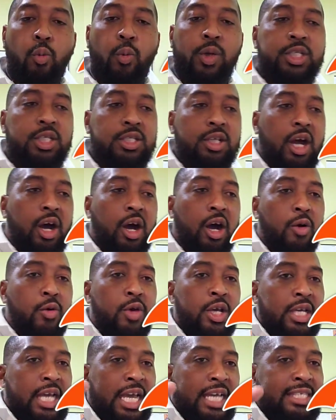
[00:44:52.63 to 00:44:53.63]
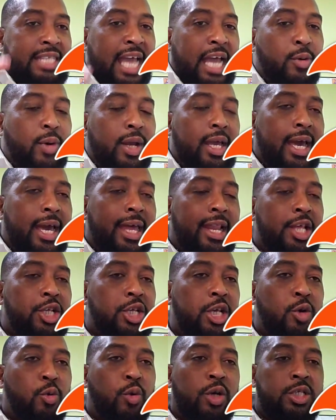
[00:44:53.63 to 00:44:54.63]
Which is Nikon
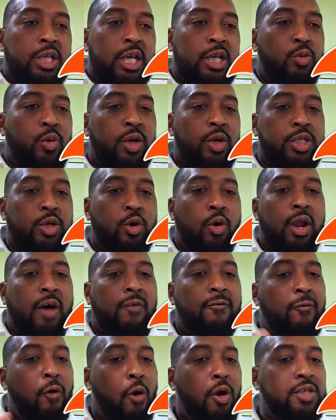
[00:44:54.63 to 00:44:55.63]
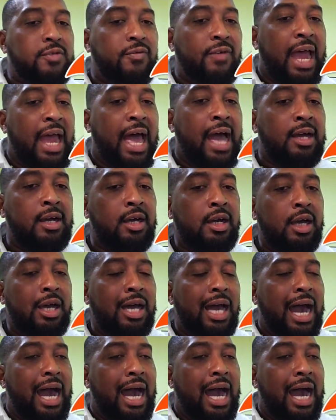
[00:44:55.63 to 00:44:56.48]
Energy is what's called a false flag?